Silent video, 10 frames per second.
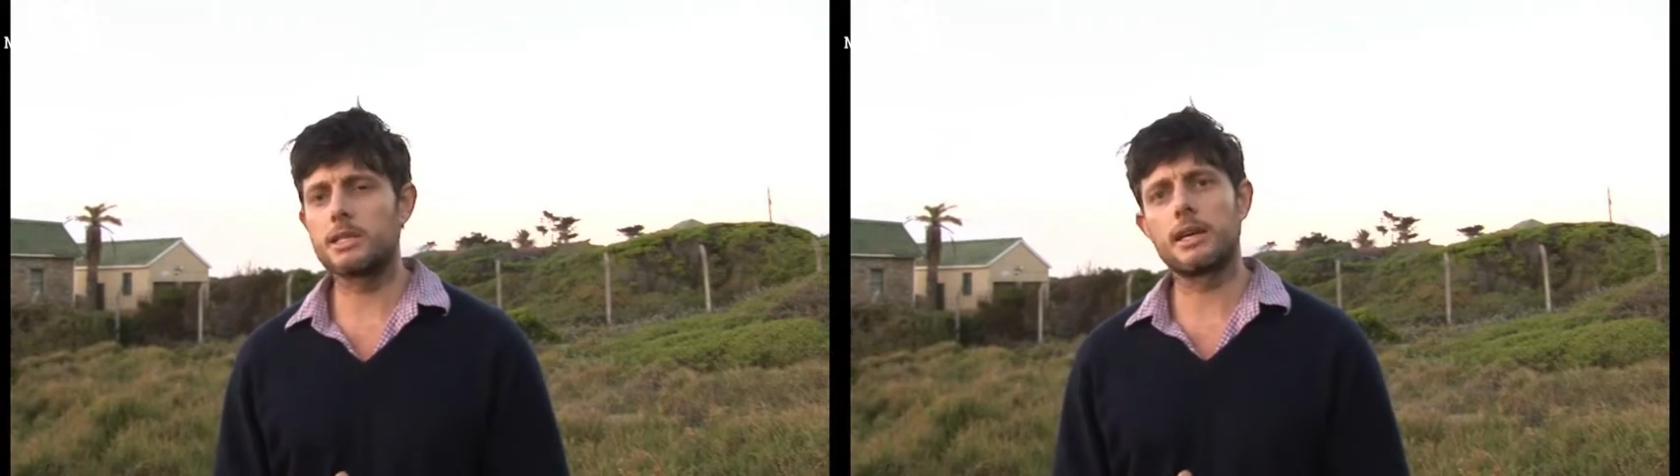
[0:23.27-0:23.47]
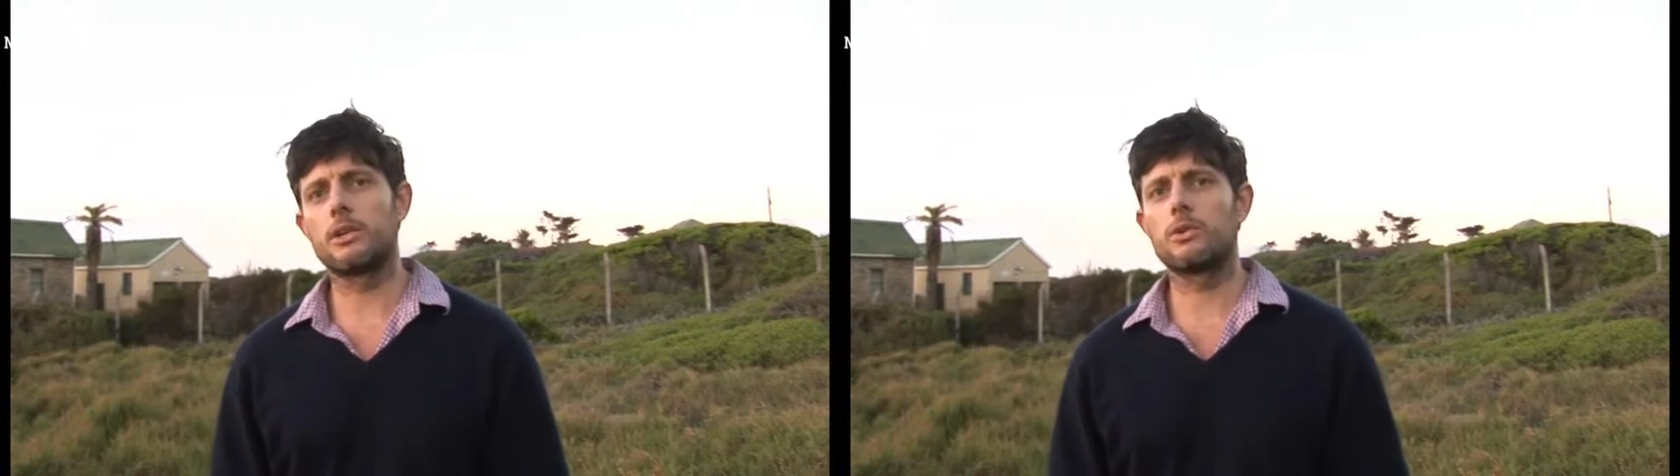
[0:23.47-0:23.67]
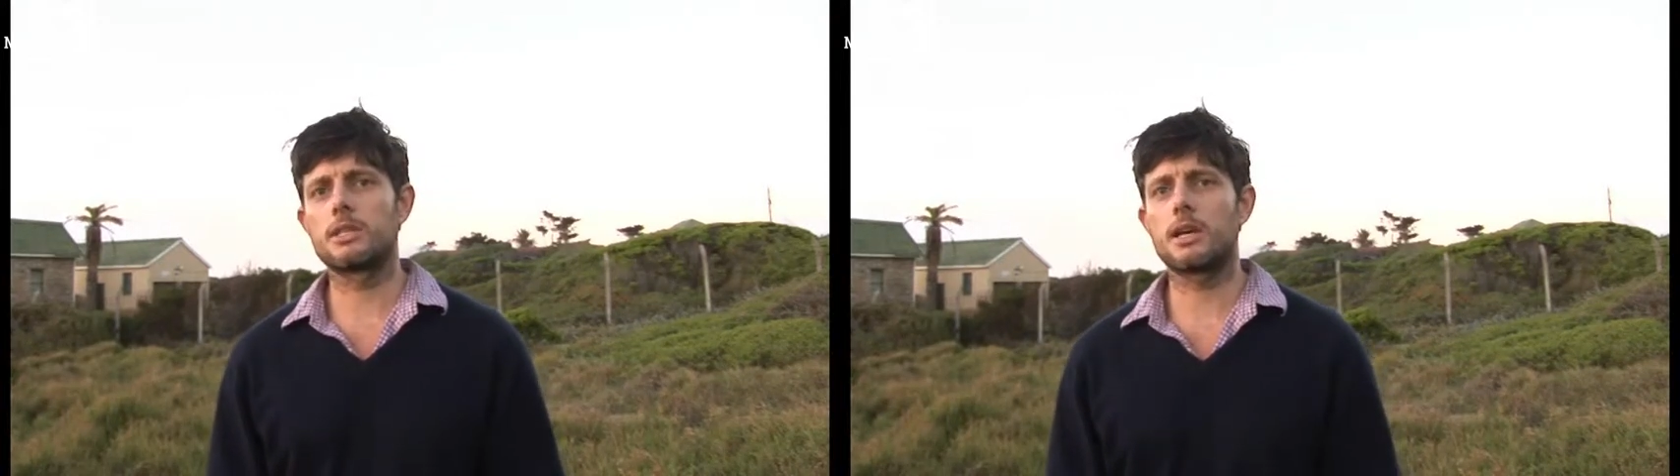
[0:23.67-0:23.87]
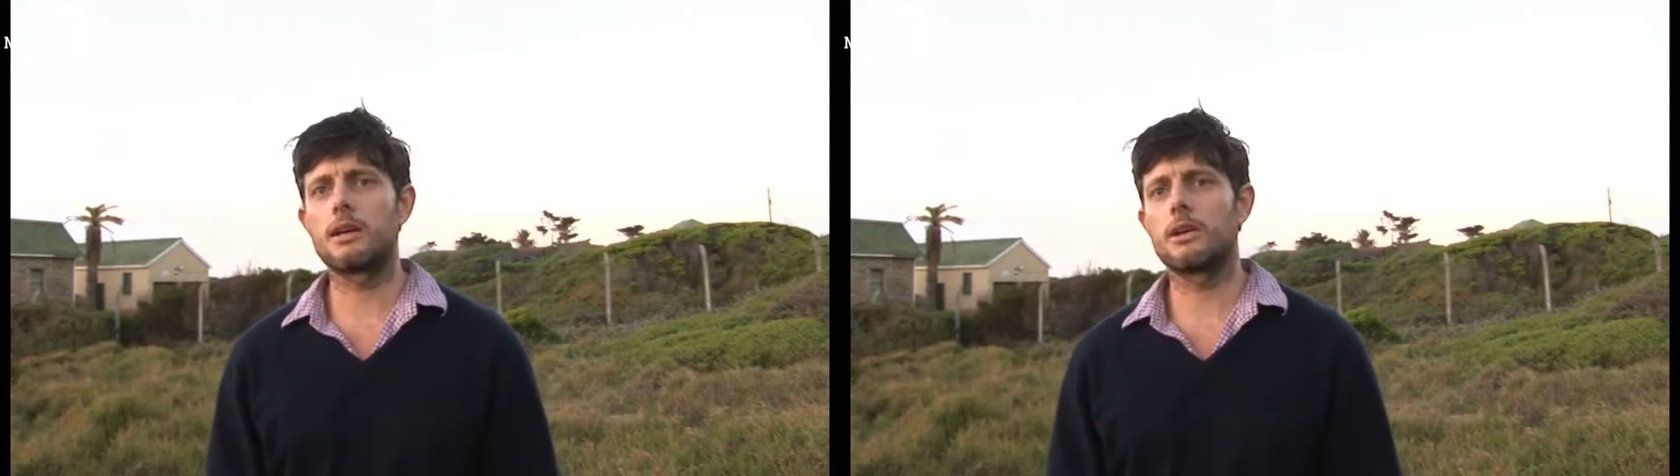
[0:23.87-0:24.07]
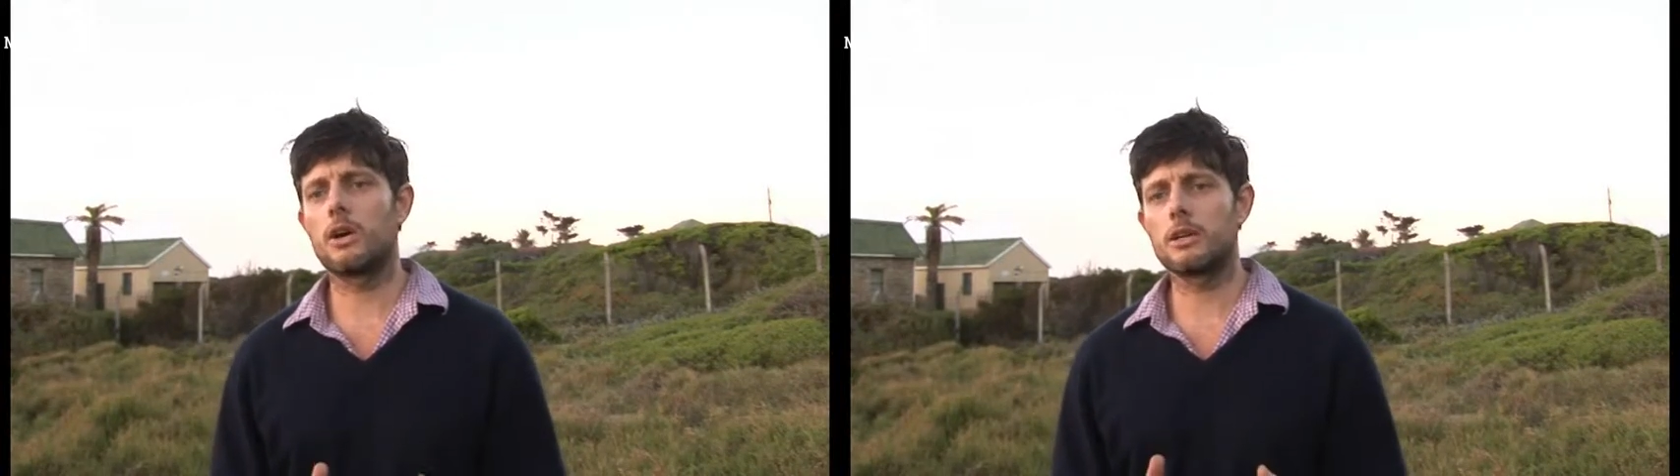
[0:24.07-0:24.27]
that you
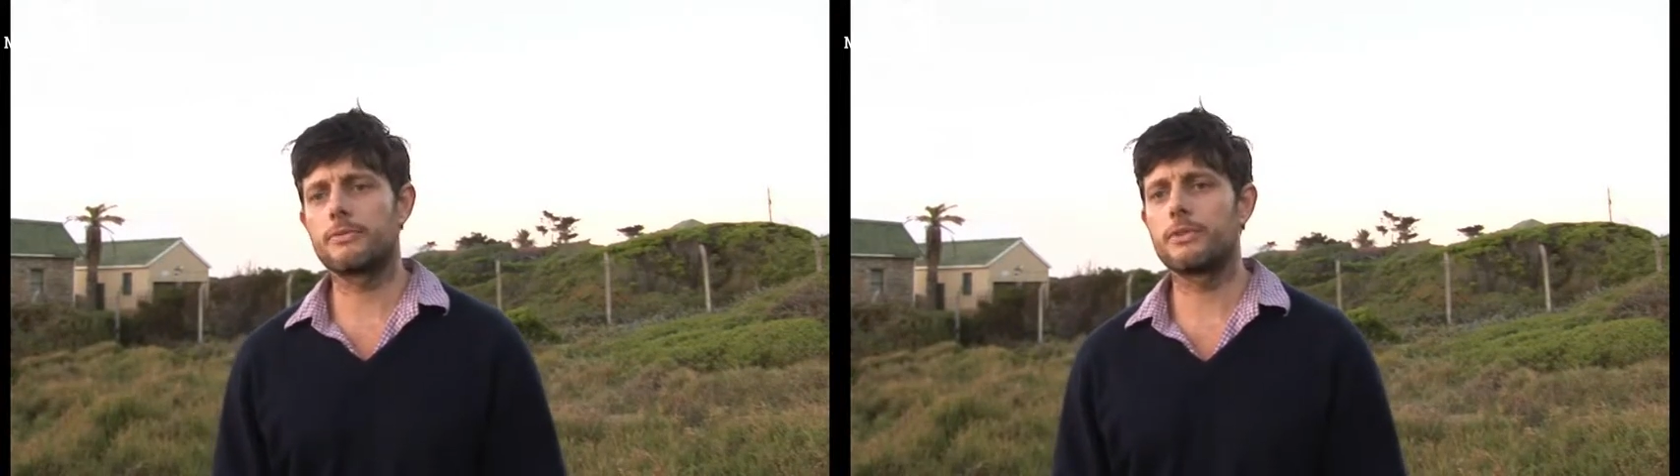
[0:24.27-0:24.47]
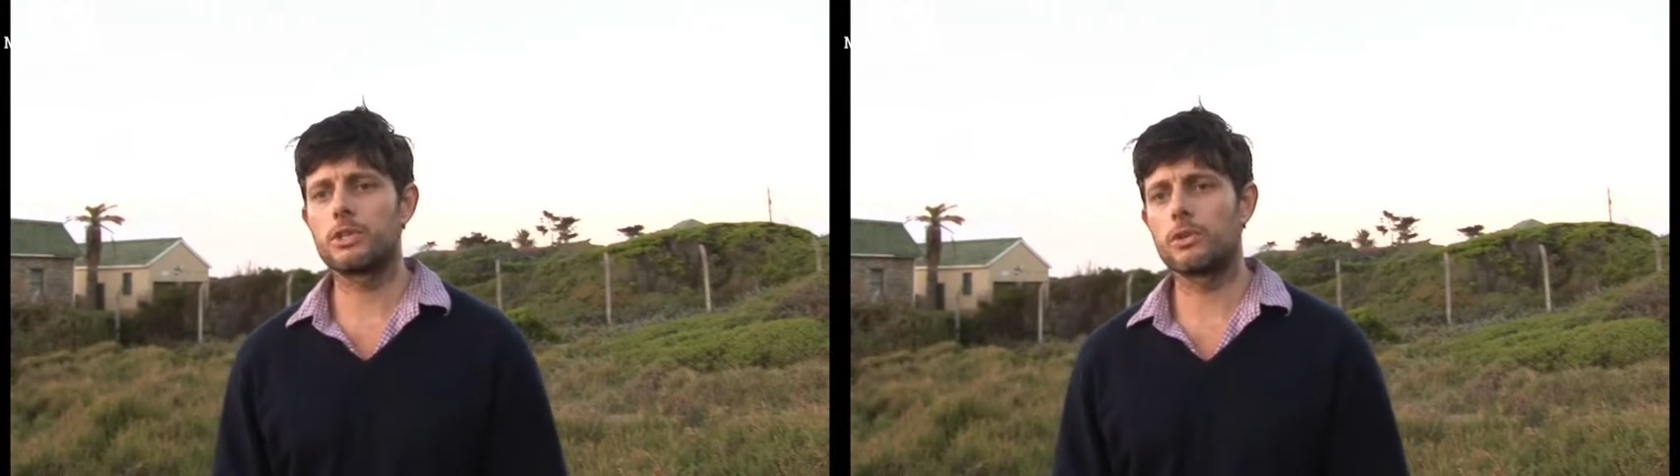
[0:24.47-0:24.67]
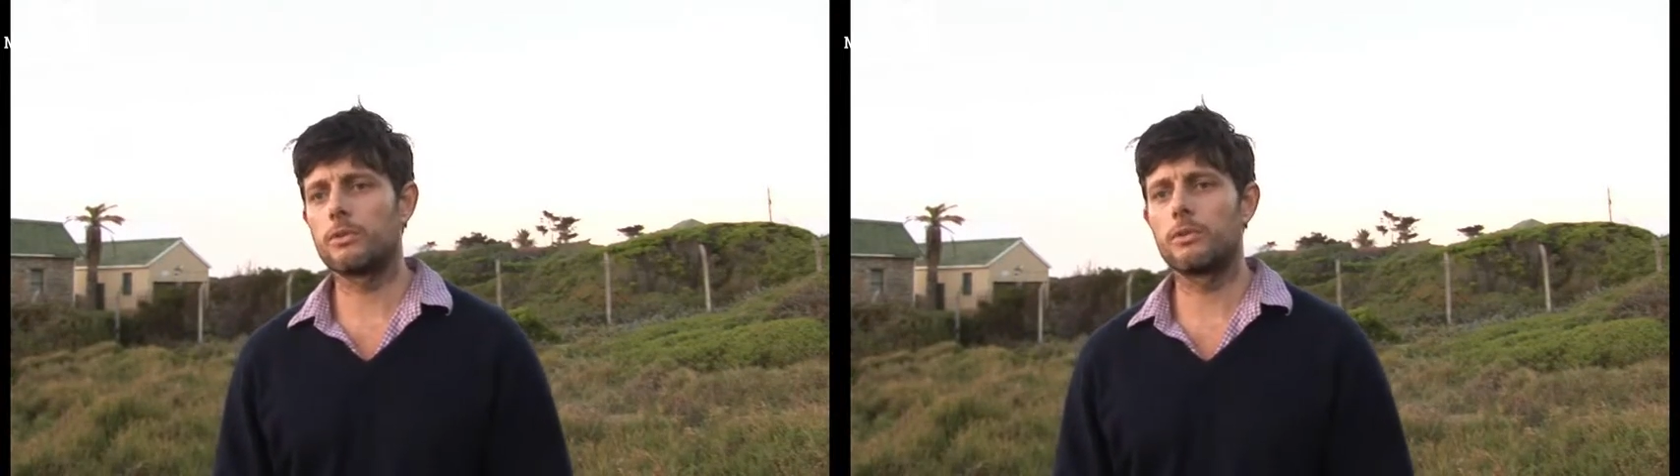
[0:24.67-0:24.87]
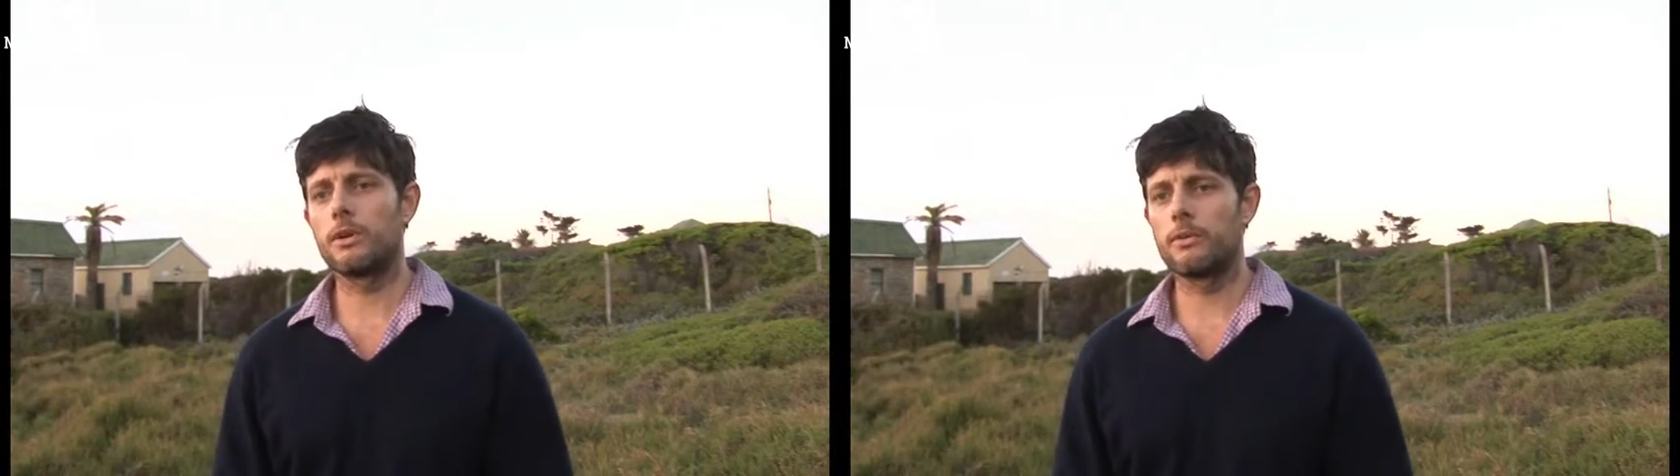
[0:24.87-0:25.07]
assign an artificial